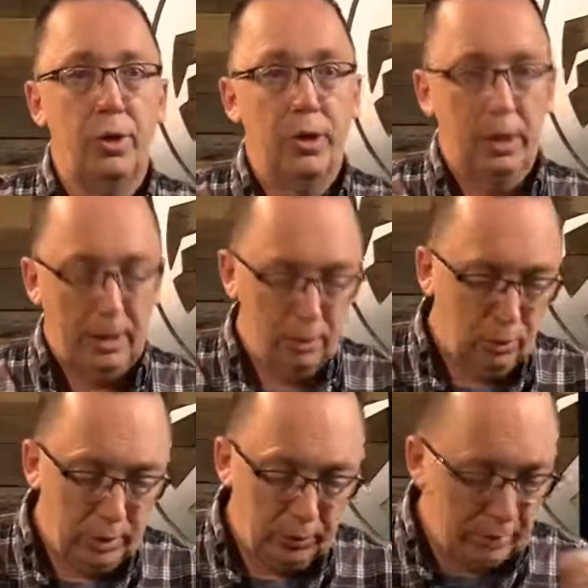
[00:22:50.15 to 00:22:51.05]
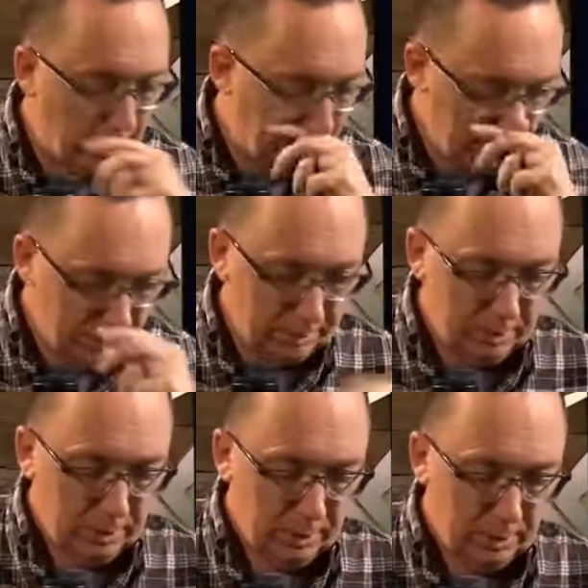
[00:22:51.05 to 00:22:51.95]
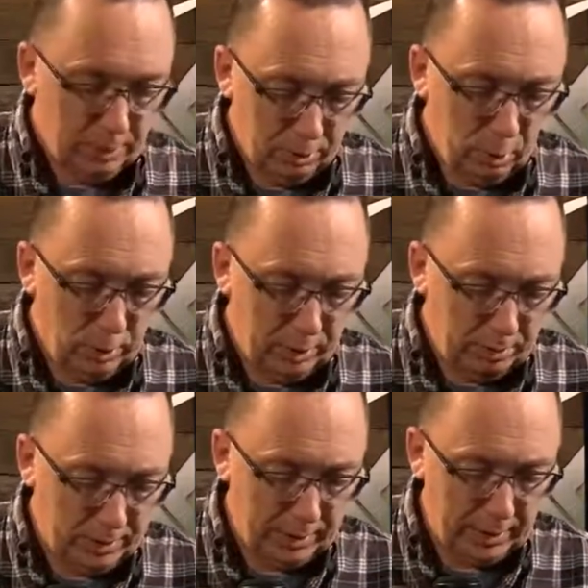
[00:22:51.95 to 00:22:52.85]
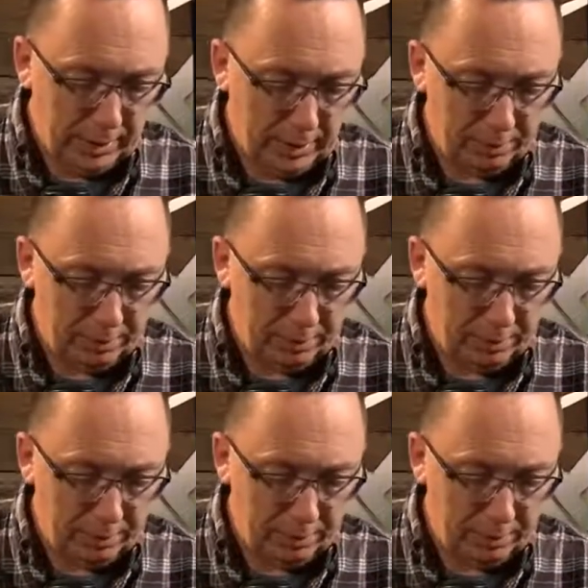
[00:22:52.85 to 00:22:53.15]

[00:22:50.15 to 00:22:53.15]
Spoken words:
and you give God the glory to make that happen,